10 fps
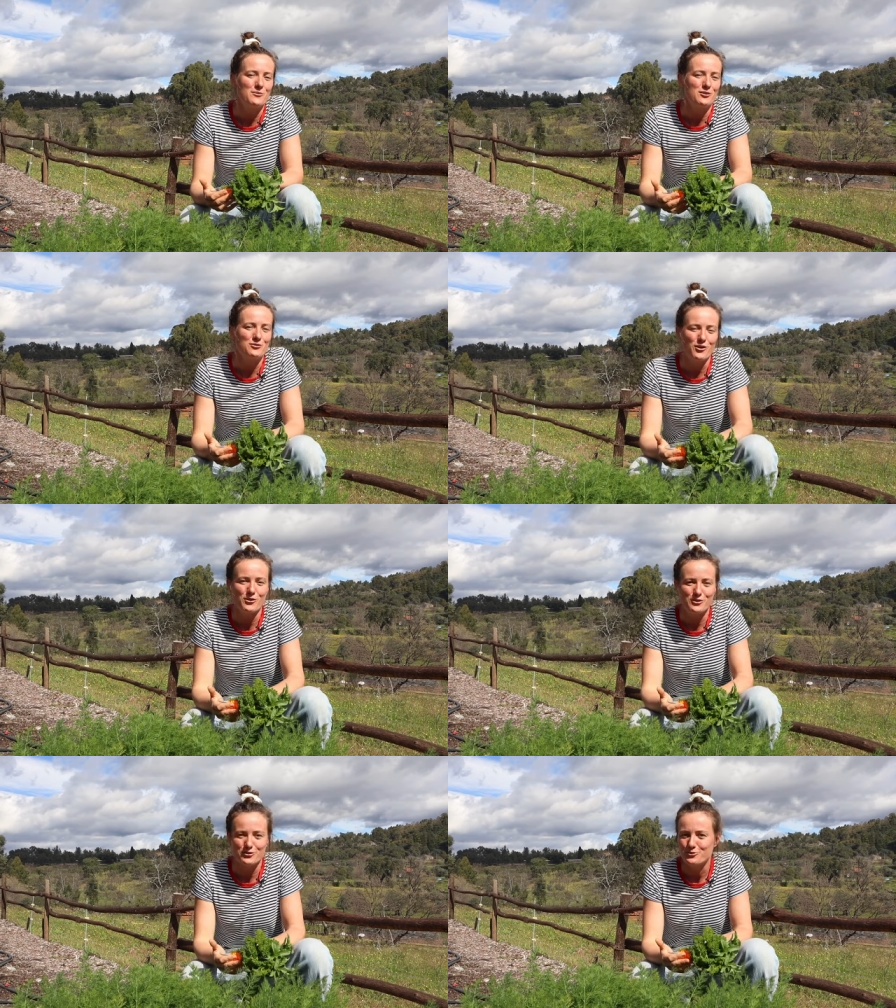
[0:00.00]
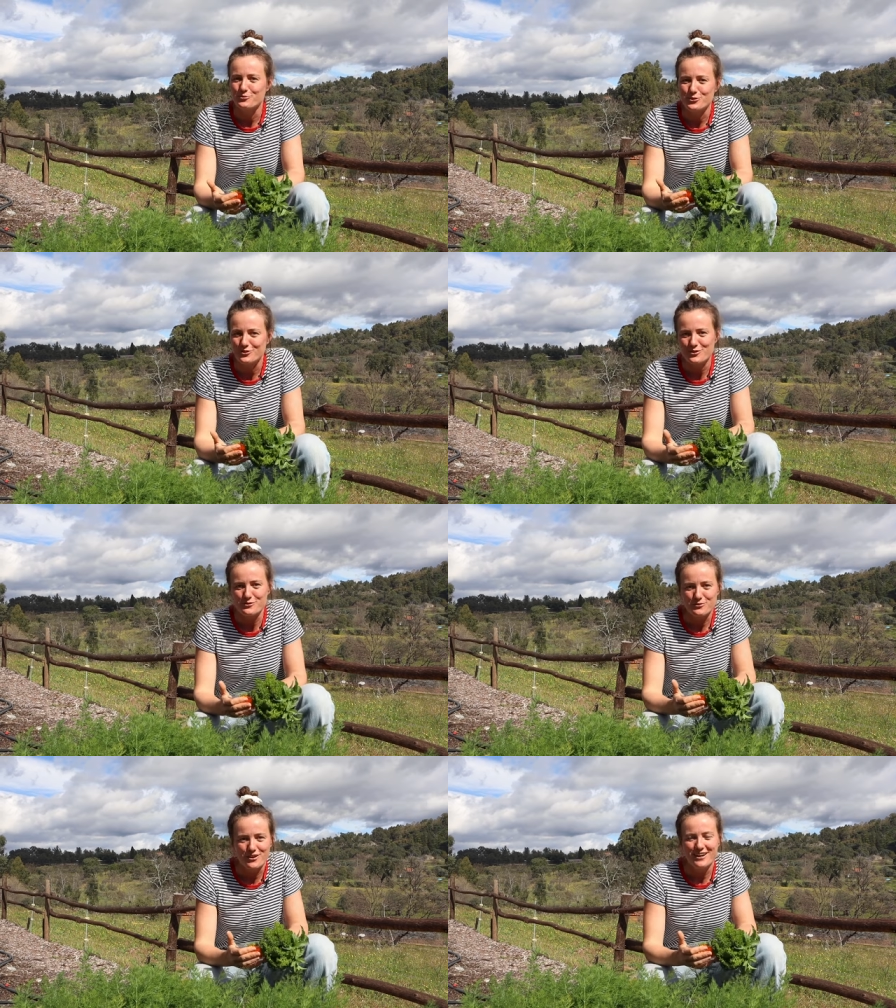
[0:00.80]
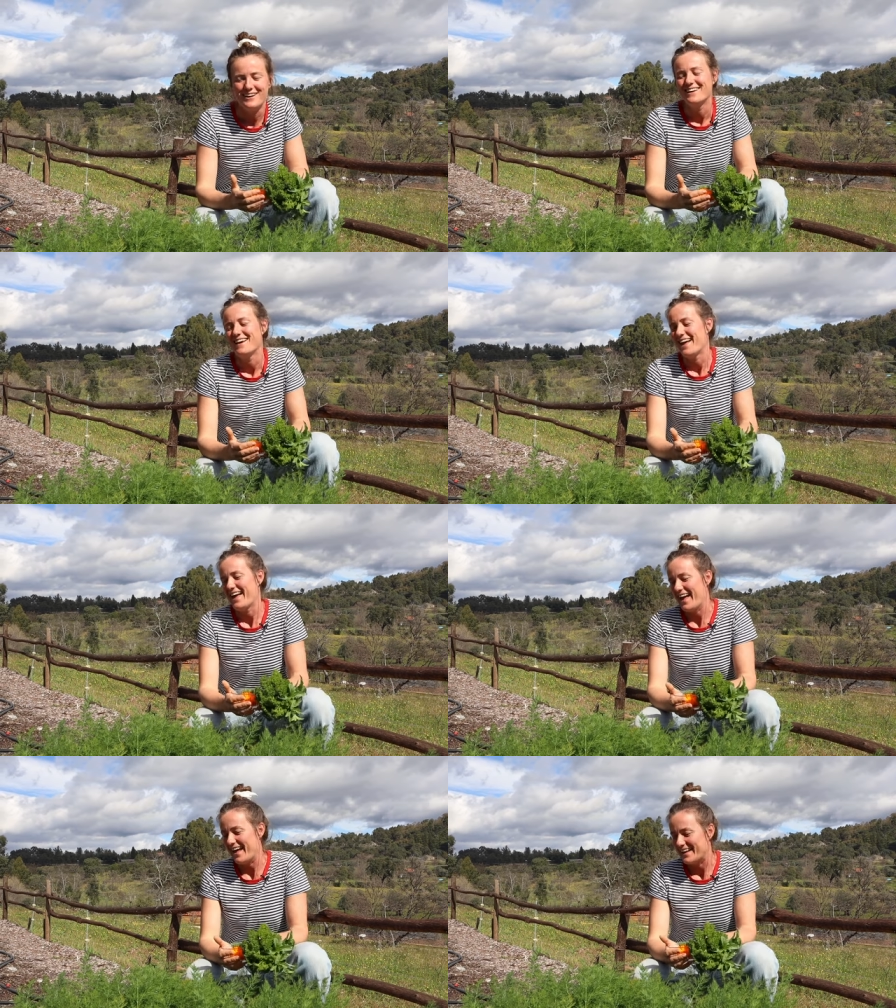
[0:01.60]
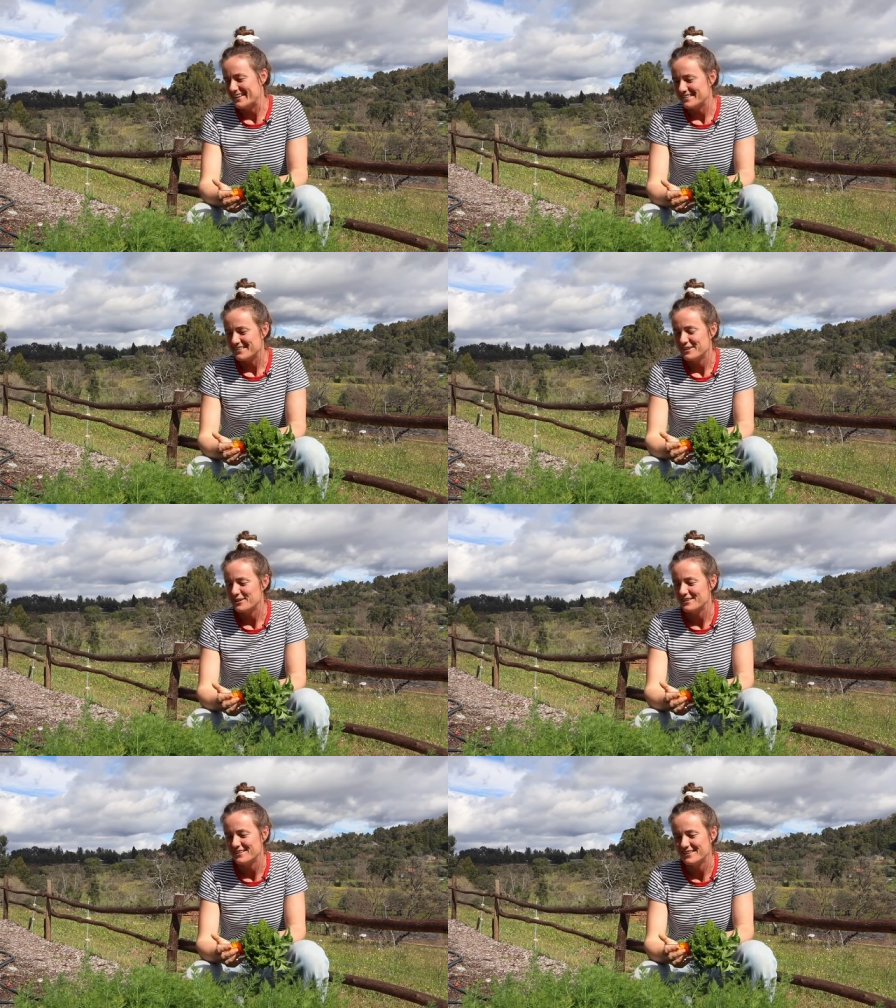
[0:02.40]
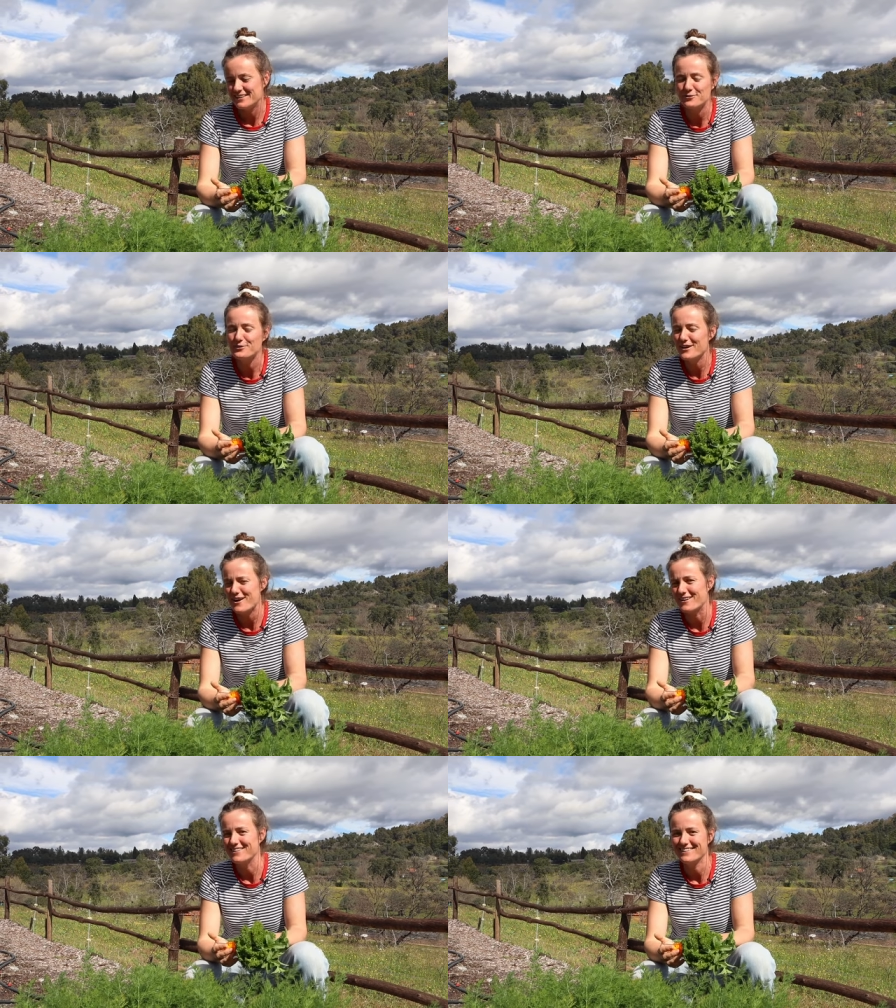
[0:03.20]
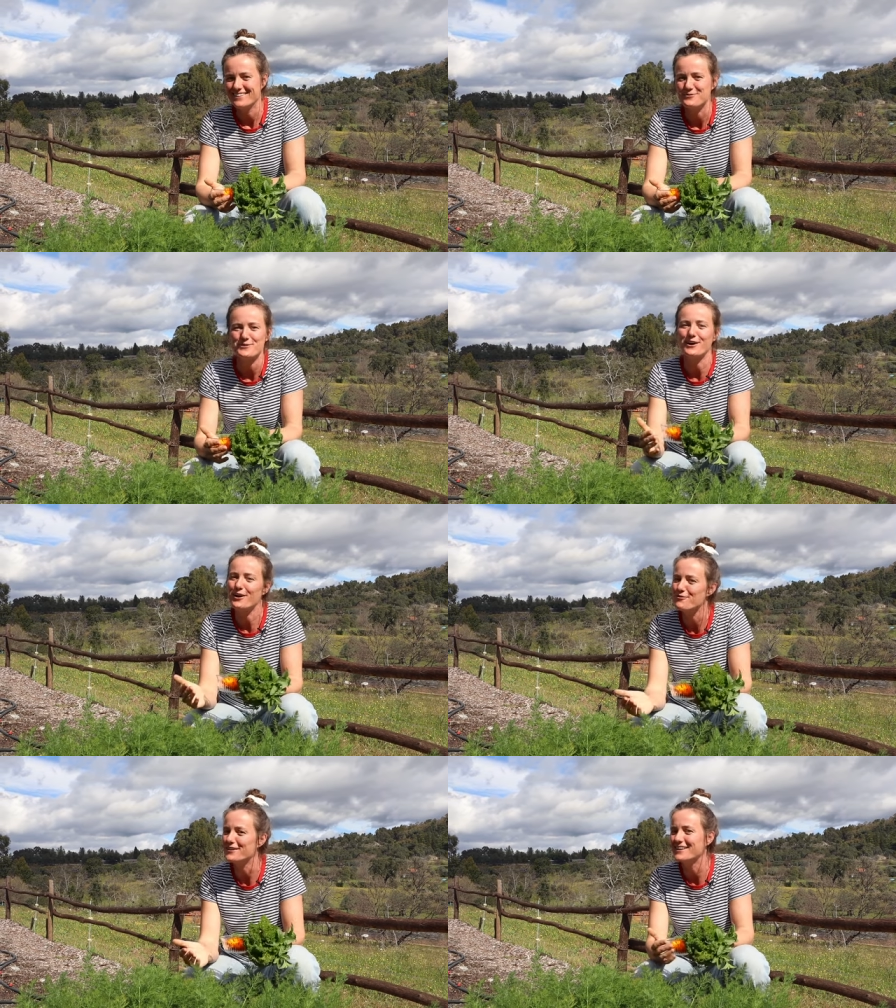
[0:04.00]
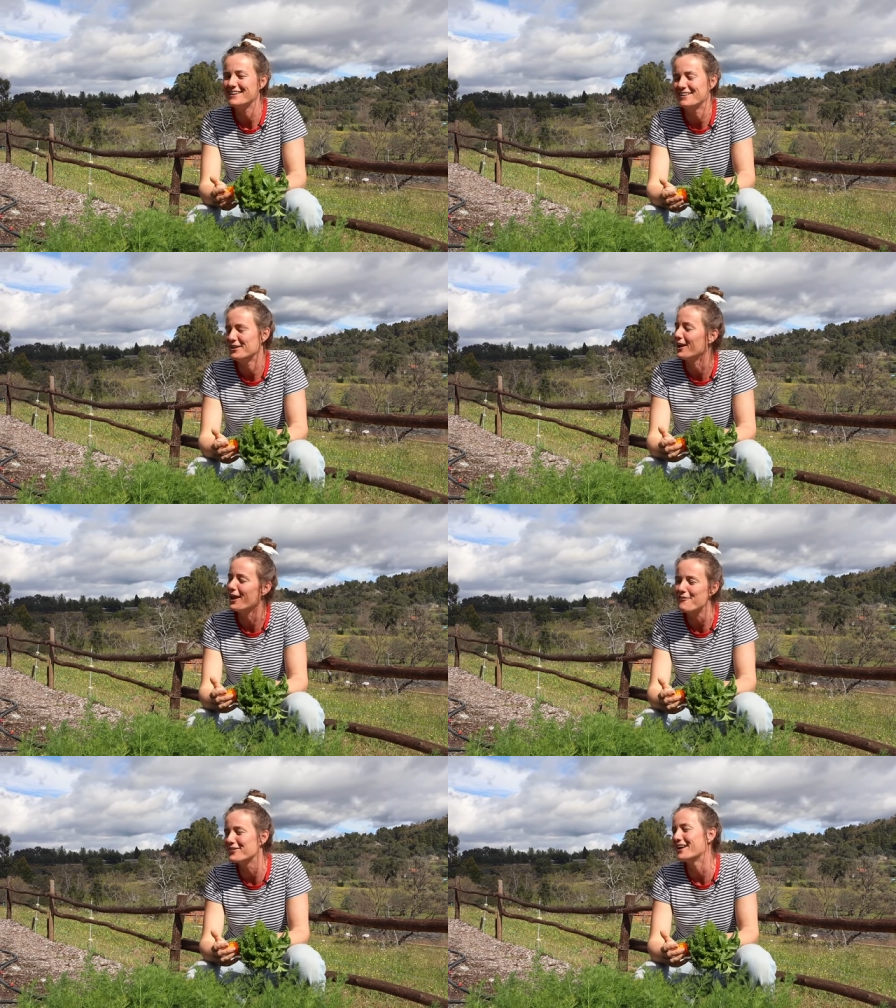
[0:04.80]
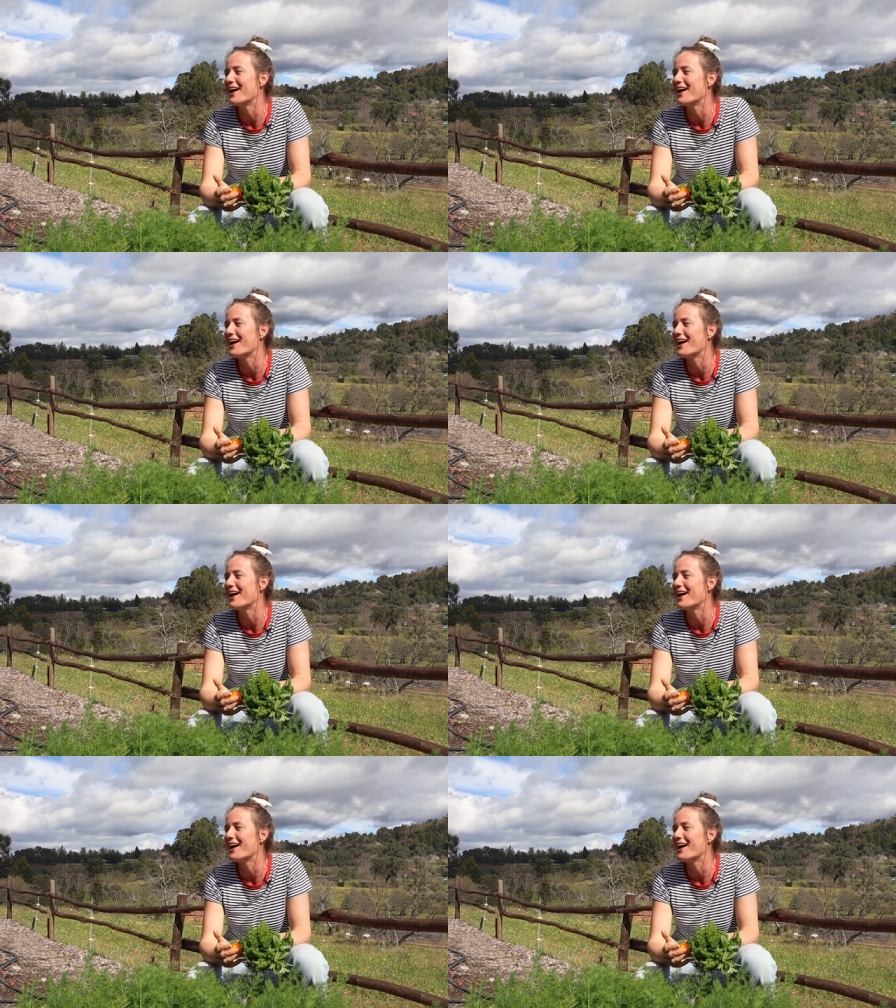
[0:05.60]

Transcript: much for all your support so far. And here we are. And we are loving, loving